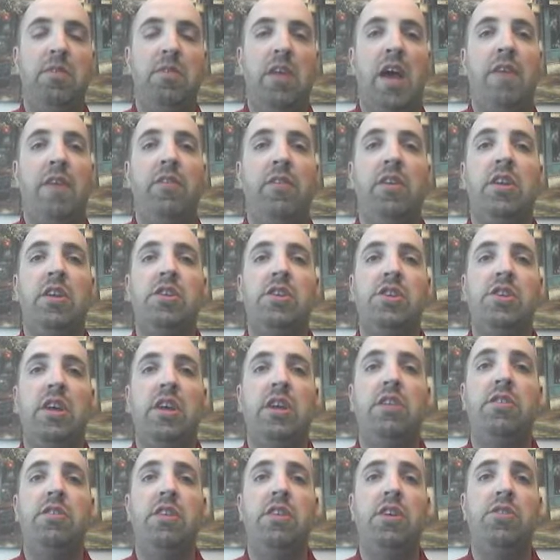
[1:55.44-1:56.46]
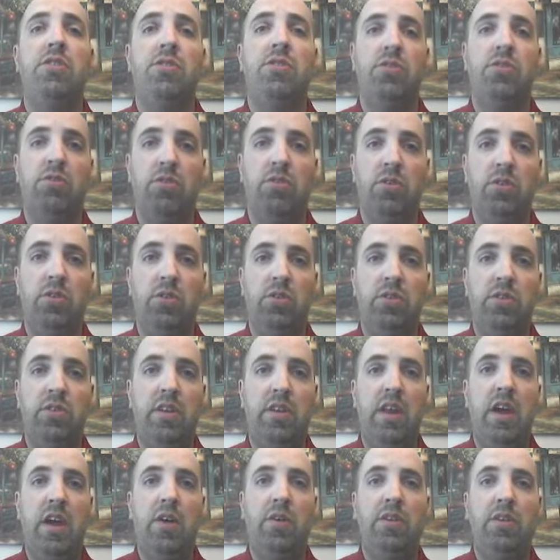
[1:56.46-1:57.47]
having to change teachers' roles
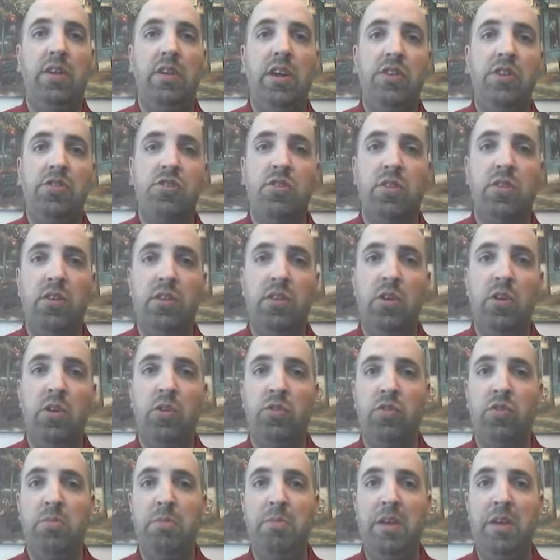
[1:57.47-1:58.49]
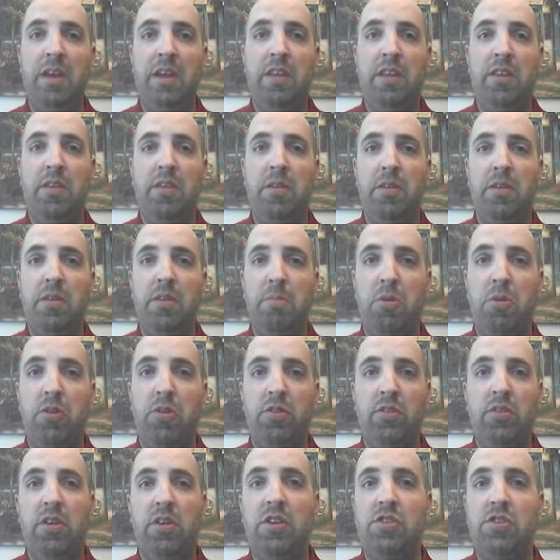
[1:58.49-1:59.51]
and how a teacher goes from being the
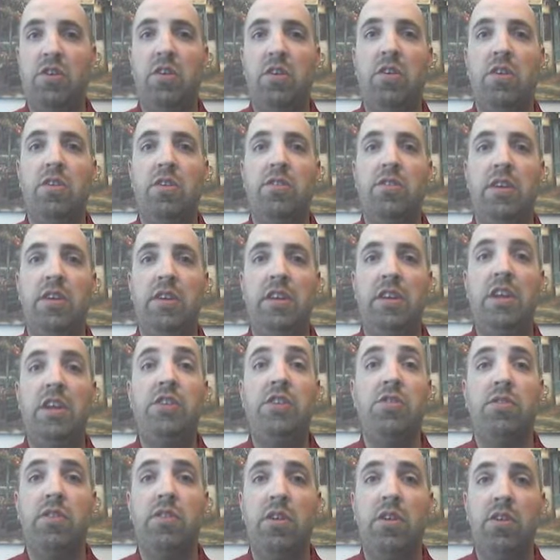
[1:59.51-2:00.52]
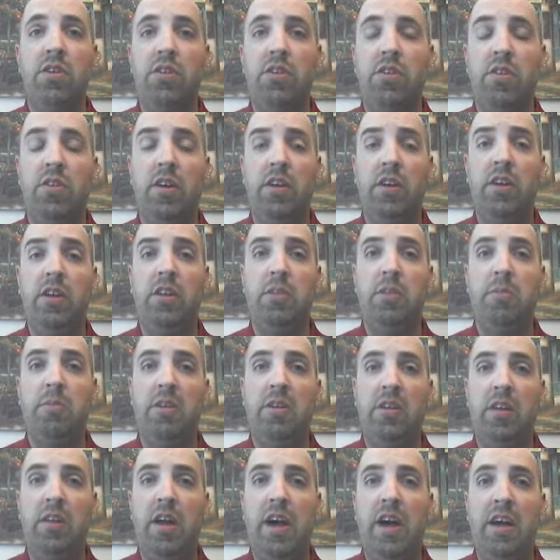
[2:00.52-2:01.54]
person in charge in a teacher-centered curriculum
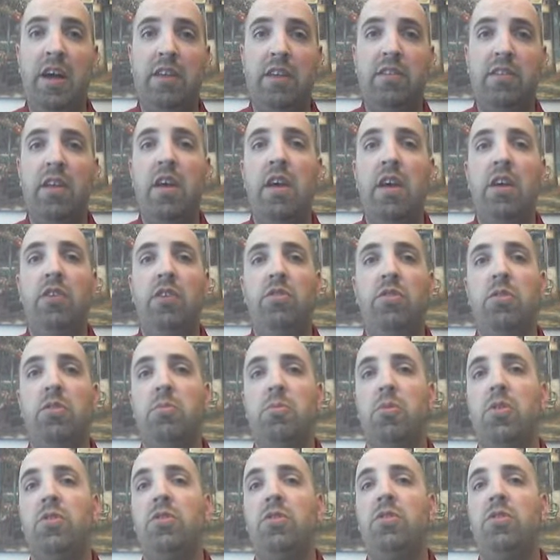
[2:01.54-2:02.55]
in class to a more